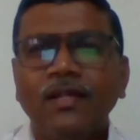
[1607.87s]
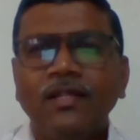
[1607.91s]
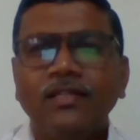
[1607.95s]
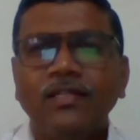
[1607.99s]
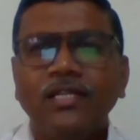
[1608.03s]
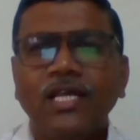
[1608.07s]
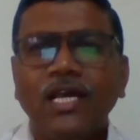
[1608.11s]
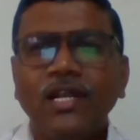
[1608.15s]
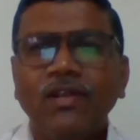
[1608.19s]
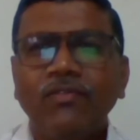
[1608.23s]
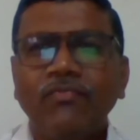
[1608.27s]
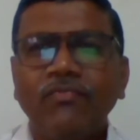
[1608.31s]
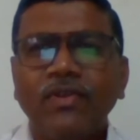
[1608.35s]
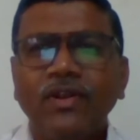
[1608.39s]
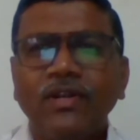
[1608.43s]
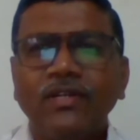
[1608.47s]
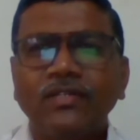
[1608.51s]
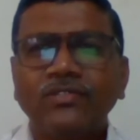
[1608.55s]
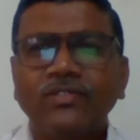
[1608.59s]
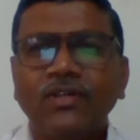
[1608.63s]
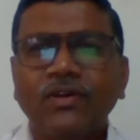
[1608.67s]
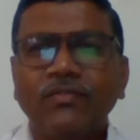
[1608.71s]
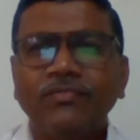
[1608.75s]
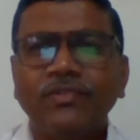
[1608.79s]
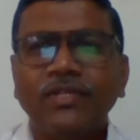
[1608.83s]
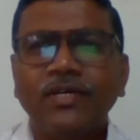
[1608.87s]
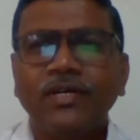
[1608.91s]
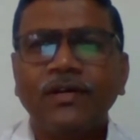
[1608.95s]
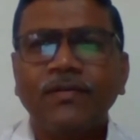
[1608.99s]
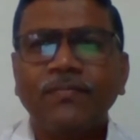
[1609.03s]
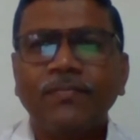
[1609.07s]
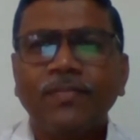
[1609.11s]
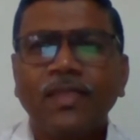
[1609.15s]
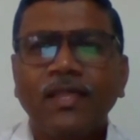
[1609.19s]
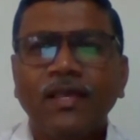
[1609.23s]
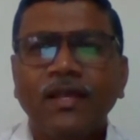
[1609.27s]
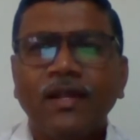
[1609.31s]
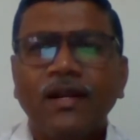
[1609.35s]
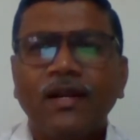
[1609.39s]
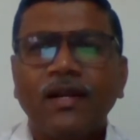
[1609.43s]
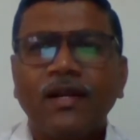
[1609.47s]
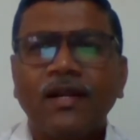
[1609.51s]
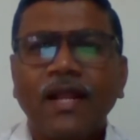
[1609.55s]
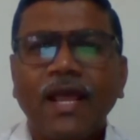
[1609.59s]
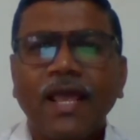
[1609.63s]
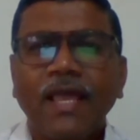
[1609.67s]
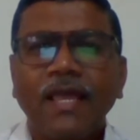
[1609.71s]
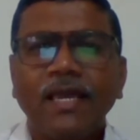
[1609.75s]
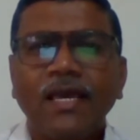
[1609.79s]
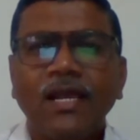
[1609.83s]
The influence of the
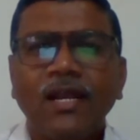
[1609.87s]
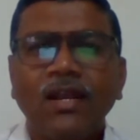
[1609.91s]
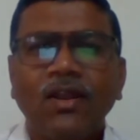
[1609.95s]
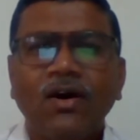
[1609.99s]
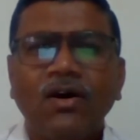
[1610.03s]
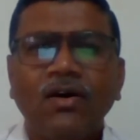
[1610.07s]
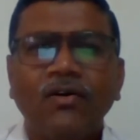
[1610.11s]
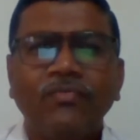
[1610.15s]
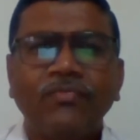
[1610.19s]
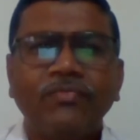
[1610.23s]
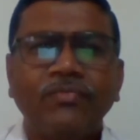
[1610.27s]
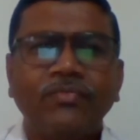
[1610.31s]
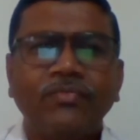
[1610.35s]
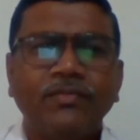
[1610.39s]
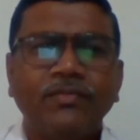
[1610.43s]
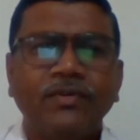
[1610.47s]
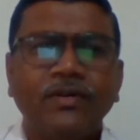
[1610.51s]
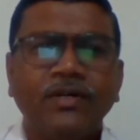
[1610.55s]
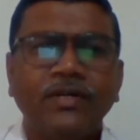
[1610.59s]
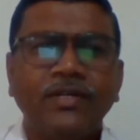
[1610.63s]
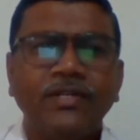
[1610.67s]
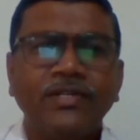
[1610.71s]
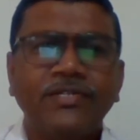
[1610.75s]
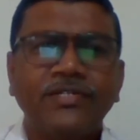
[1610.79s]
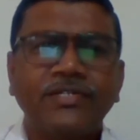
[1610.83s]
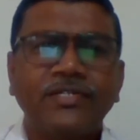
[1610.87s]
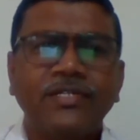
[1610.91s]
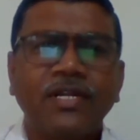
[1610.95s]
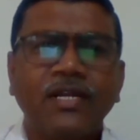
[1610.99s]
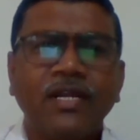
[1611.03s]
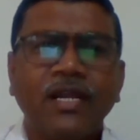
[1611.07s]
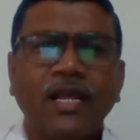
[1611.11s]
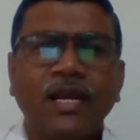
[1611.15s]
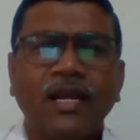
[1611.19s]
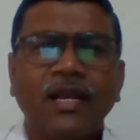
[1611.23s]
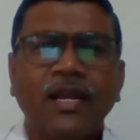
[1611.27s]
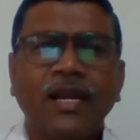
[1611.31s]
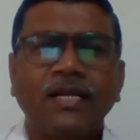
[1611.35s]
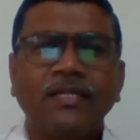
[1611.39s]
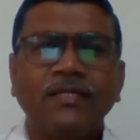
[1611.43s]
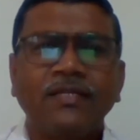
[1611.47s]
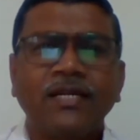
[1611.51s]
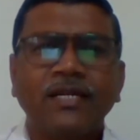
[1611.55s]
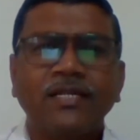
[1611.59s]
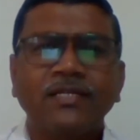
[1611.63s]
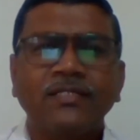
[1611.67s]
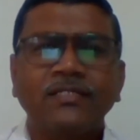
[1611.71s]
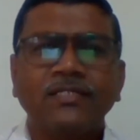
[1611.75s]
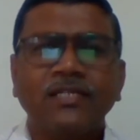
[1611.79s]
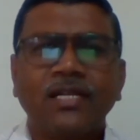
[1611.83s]
triangle of Eastern England,
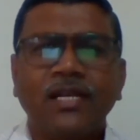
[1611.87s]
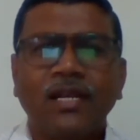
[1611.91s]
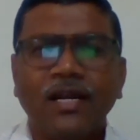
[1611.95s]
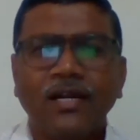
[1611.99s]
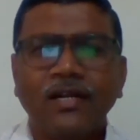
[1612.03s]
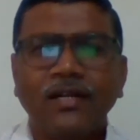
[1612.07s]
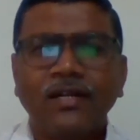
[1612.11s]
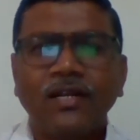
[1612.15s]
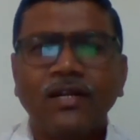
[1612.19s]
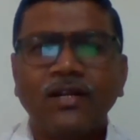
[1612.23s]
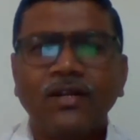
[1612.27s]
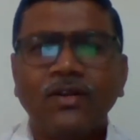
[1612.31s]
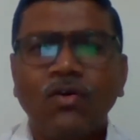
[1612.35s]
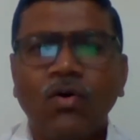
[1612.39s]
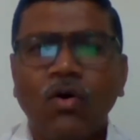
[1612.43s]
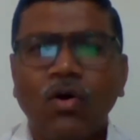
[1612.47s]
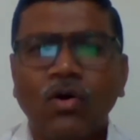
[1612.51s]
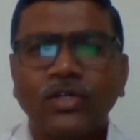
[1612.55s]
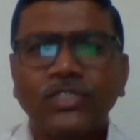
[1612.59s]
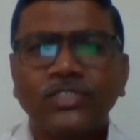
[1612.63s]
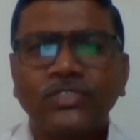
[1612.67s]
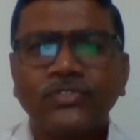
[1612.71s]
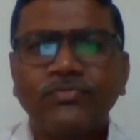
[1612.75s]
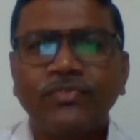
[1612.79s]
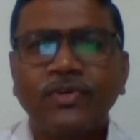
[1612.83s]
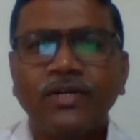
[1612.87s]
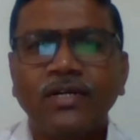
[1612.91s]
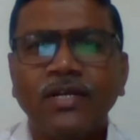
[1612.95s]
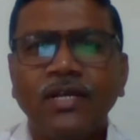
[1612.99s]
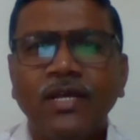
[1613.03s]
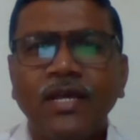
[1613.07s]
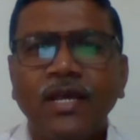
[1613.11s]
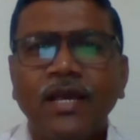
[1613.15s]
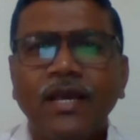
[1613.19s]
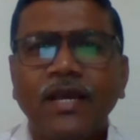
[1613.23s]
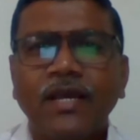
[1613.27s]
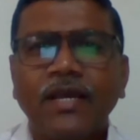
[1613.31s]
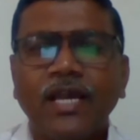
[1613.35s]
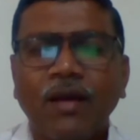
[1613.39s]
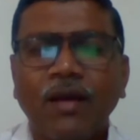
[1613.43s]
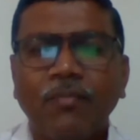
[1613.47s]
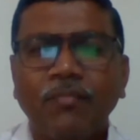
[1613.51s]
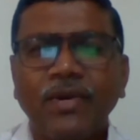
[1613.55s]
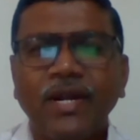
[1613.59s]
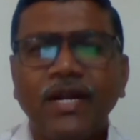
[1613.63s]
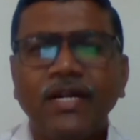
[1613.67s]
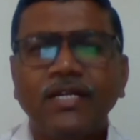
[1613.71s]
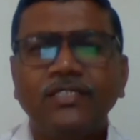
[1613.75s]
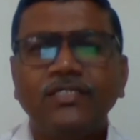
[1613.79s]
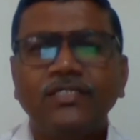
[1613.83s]
that is London, Oxford,
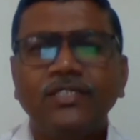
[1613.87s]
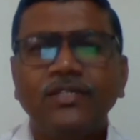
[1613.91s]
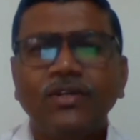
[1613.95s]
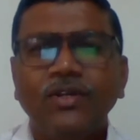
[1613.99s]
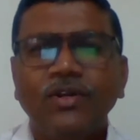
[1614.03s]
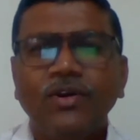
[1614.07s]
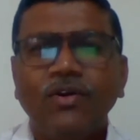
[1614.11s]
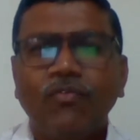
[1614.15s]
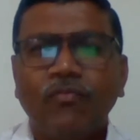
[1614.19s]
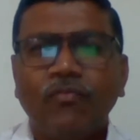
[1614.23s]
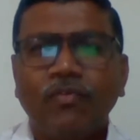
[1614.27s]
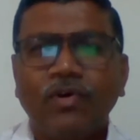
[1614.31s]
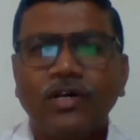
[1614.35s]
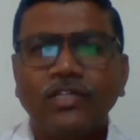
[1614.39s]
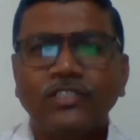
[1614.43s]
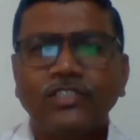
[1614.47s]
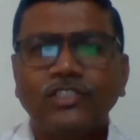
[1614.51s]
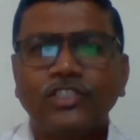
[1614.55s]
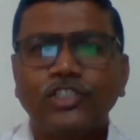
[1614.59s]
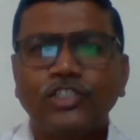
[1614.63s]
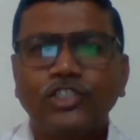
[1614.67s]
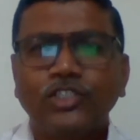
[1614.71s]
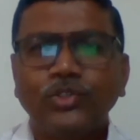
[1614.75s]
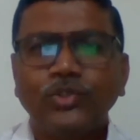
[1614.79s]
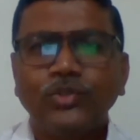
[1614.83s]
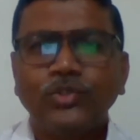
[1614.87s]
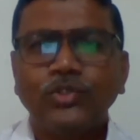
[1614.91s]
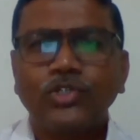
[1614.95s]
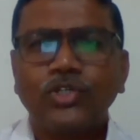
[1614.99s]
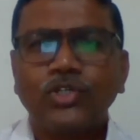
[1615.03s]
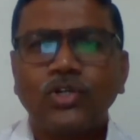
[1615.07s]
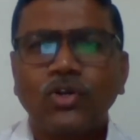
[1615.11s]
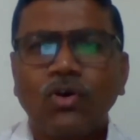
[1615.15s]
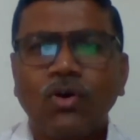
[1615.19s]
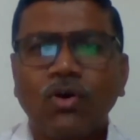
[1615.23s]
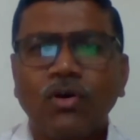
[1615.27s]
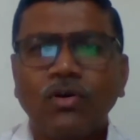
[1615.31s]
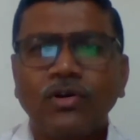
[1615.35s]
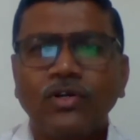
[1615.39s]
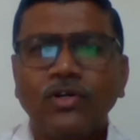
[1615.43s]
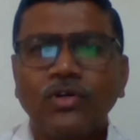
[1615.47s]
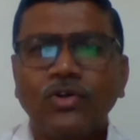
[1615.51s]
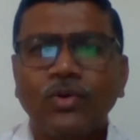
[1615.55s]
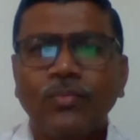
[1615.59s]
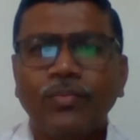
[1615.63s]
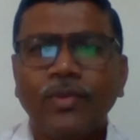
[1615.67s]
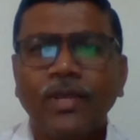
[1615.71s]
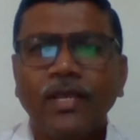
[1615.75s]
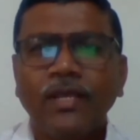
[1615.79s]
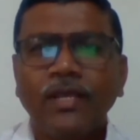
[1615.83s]
Cambridge, was too strong
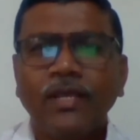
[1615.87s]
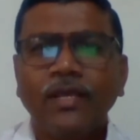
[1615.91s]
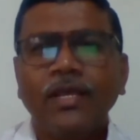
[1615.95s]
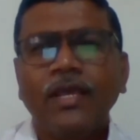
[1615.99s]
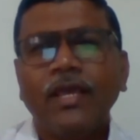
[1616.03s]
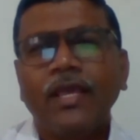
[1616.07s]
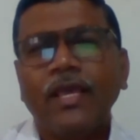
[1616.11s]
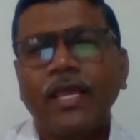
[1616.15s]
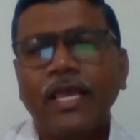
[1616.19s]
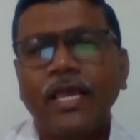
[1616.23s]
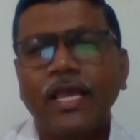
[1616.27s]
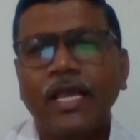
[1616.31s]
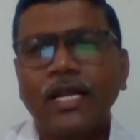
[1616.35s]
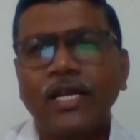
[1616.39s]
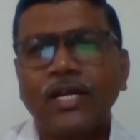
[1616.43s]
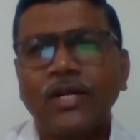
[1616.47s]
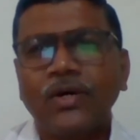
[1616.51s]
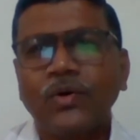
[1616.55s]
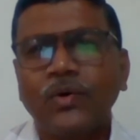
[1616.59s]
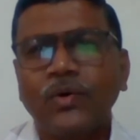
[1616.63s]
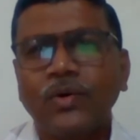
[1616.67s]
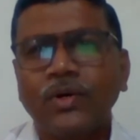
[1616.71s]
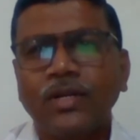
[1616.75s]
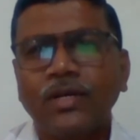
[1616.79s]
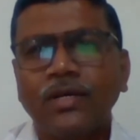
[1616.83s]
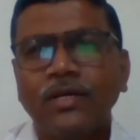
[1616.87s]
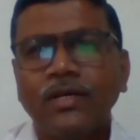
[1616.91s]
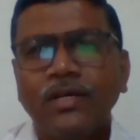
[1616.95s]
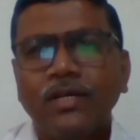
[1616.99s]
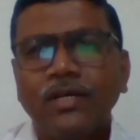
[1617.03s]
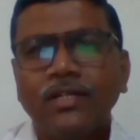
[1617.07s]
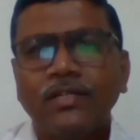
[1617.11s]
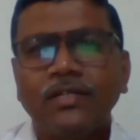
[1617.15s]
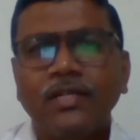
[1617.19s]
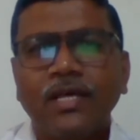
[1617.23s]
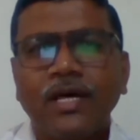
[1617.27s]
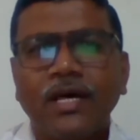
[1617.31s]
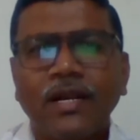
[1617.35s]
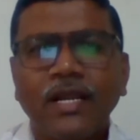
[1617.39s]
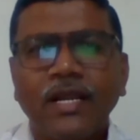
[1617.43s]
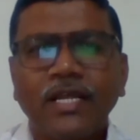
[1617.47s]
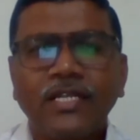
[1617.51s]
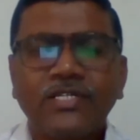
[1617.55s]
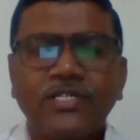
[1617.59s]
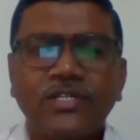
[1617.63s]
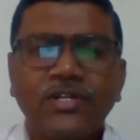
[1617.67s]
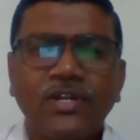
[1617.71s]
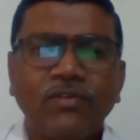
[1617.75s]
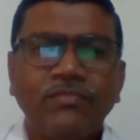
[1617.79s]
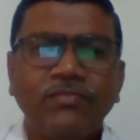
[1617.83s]
to be ignored. The
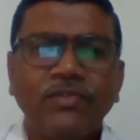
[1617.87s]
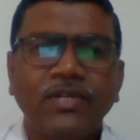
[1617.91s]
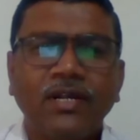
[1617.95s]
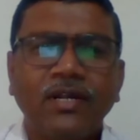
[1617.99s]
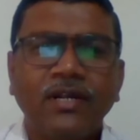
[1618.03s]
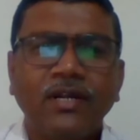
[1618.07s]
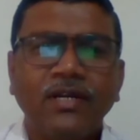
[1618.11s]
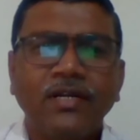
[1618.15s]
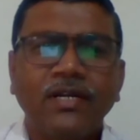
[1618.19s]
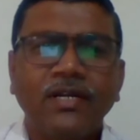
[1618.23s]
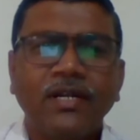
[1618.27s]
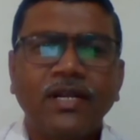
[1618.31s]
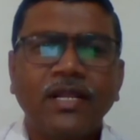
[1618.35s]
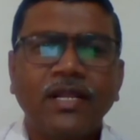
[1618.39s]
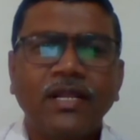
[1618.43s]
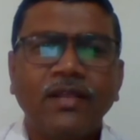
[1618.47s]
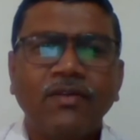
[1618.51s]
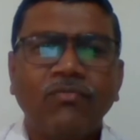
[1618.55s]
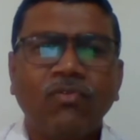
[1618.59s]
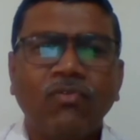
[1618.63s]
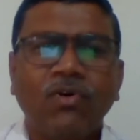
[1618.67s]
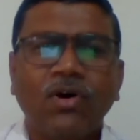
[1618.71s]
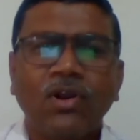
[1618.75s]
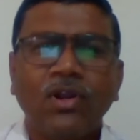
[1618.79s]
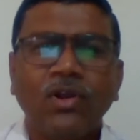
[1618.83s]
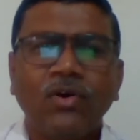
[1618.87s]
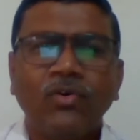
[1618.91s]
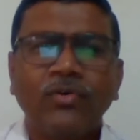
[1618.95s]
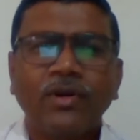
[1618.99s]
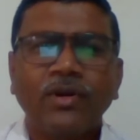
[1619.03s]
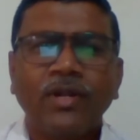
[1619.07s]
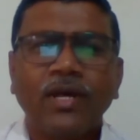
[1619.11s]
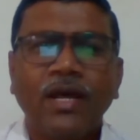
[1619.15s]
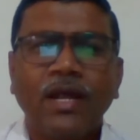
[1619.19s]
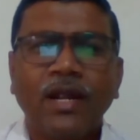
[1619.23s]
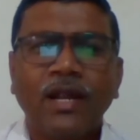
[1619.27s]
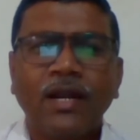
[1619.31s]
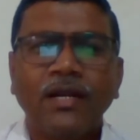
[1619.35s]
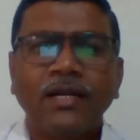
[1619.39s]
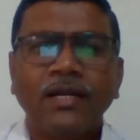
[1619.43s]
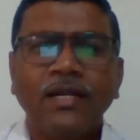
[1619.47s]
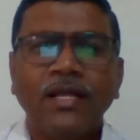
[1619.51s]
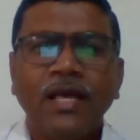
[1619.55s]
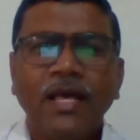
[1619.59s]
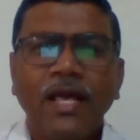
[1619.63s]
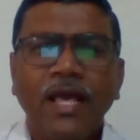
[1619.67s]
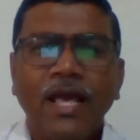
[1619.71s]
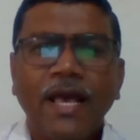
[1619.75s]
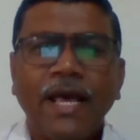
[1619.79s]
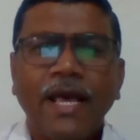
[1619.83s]
rest of the country followed
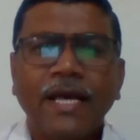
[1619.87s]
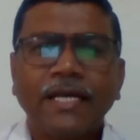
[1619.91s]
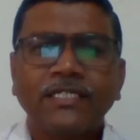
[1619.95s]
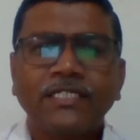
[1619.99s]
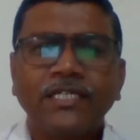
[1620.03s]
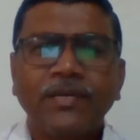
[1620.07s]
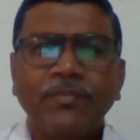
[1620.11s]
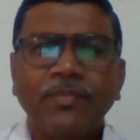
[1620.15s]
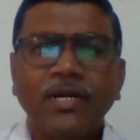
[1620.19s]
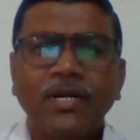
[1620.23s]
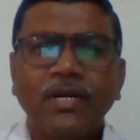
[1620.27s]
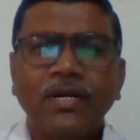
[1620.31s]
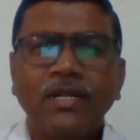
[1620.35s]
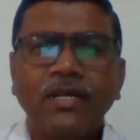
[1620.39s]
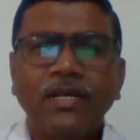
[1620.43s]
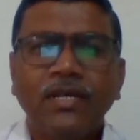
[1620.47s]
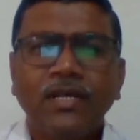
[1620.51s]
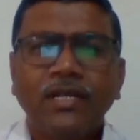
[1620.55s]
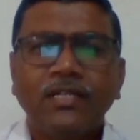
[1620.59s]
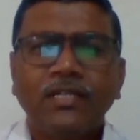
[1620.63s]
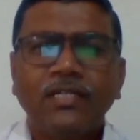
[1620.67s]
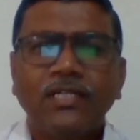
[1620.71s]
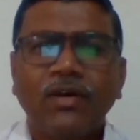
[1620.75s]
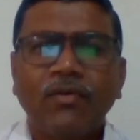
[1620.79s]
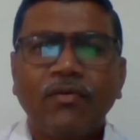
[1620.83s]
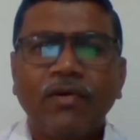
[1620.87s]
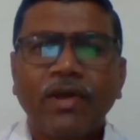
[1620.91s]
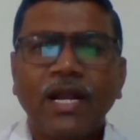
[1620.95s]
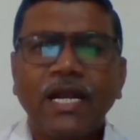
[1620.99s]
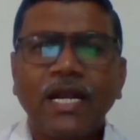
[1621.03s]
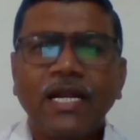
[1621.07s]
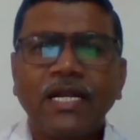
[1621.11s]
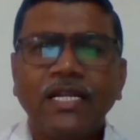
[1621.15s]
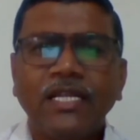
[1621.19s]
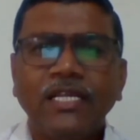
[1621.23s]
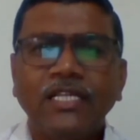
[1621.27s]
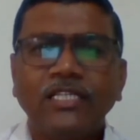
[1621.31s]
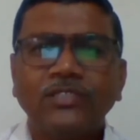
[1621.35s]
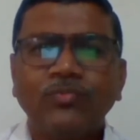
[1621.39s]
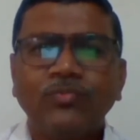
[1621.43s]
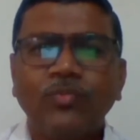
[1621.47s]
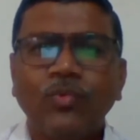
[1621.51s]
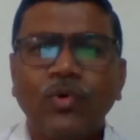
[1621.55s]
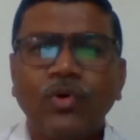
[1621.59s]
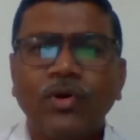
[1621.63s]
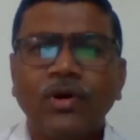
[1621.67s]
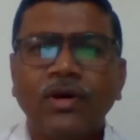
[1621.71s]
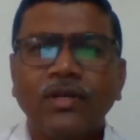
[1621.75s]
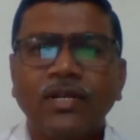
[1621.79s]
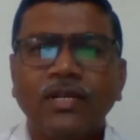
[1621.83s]
and accepted the variety
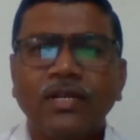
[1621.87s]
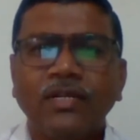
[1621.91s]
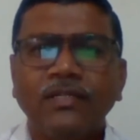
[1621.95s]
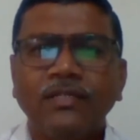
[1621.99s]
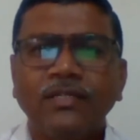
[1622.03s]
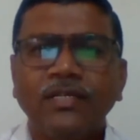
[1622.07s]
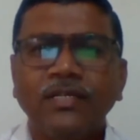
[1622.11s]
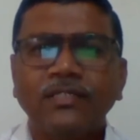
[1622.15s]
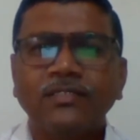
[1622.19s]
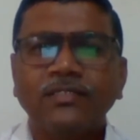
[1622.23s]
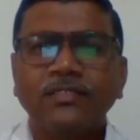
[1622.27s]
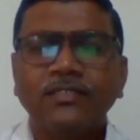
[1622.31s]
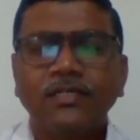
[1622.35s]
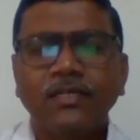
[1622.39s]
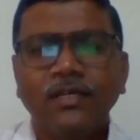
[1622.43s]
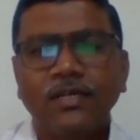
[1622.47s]
spoken in this